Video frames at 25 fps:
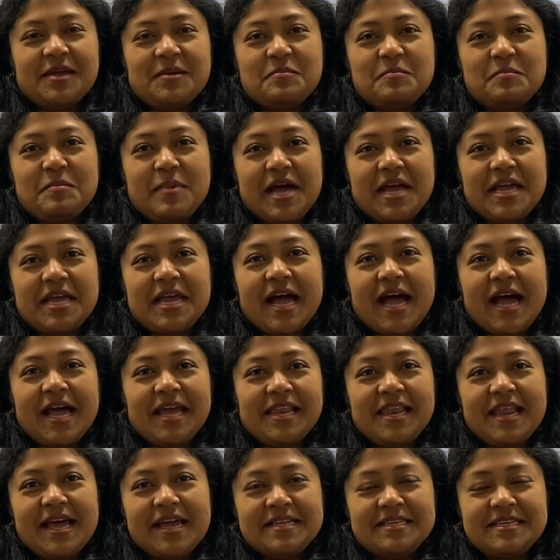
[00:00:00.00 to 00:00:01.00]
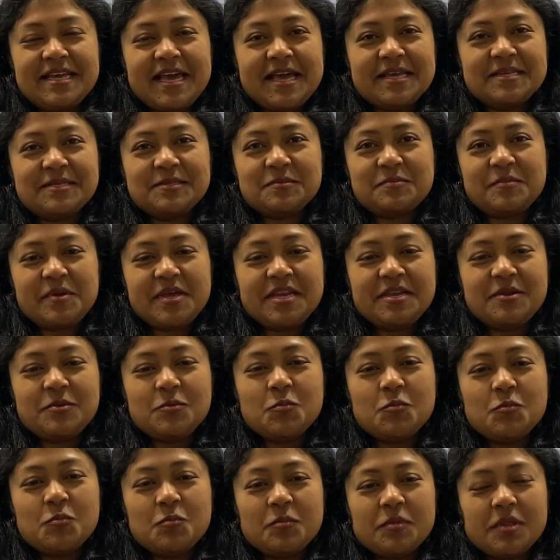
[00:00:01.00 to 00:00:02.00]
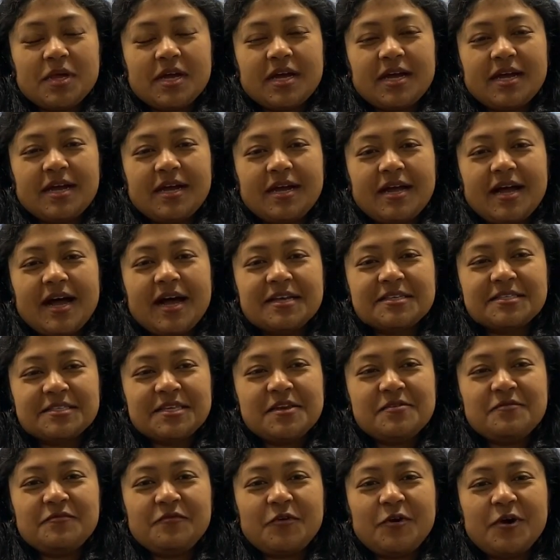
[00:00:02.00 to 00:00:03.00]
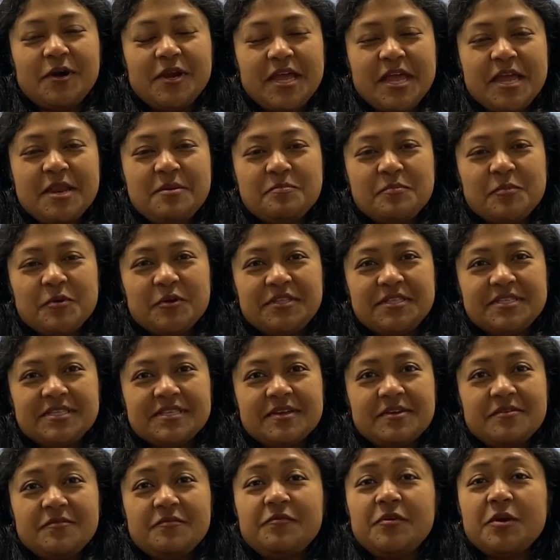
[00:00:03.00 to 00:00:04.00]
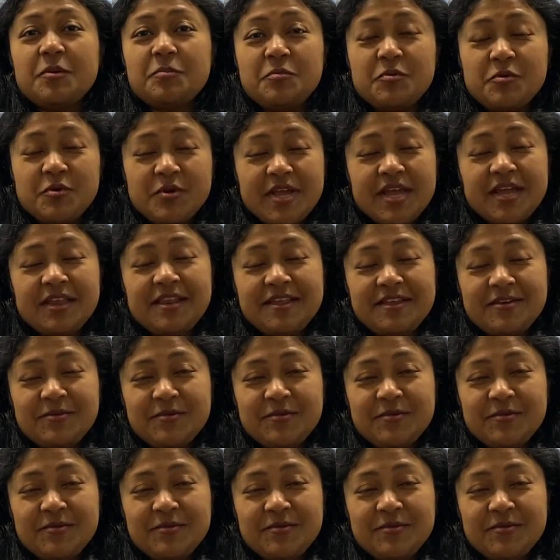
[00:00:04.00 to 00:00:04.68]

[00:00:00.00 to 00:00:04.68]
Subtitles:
My highlight has been asking for inputs from really,